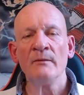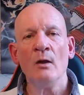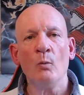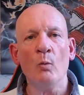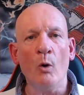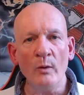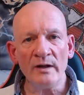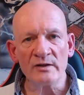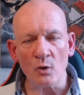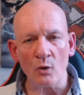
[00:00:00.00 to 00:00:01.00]
What we're
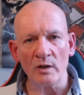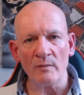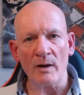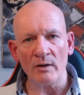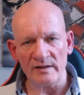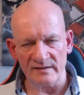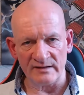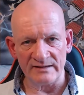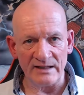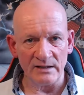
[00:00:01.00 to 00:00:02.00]
talking about is the
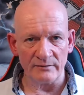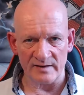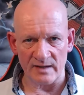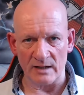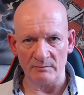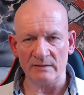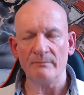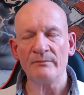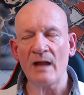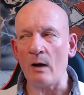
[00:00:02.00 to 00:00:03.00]
deed of assignment.
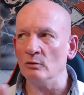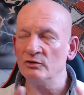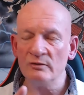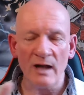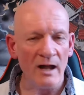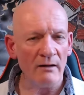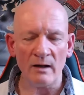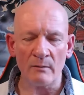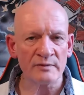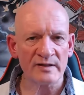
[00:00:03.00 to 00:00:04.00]
Now,
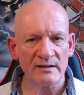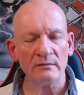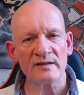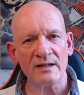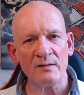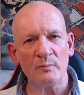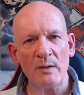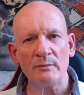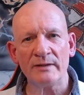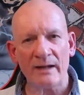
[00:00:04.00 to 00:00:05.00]
I'm still seeing
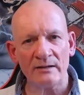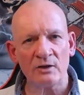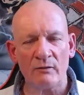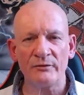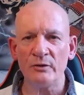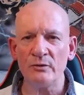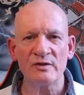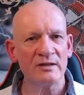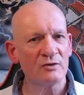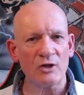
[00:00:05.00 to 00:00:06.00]
people getting confused
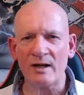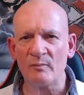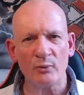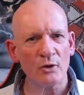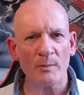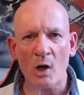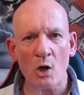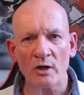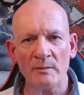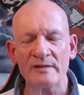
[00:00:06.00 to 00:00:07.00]
and trying to put up
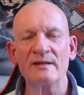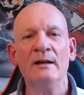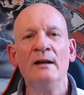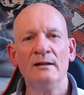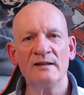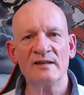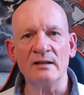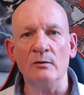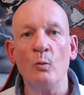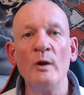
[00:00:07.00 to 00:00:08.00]
arguments. Listen,
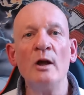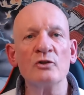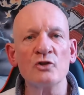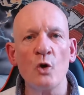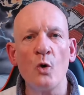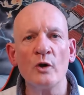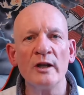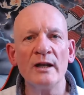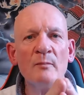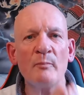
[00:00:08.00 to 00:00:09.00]
we are
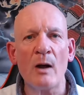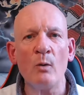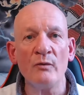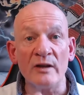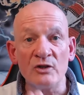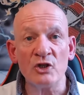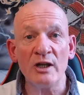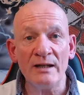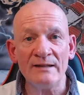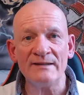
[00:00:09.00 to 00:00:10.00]
talking about the
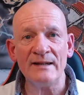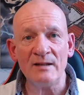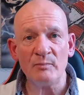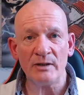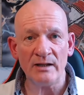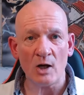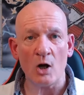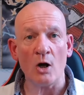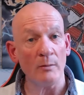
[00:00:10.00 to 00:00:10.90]
GDPR.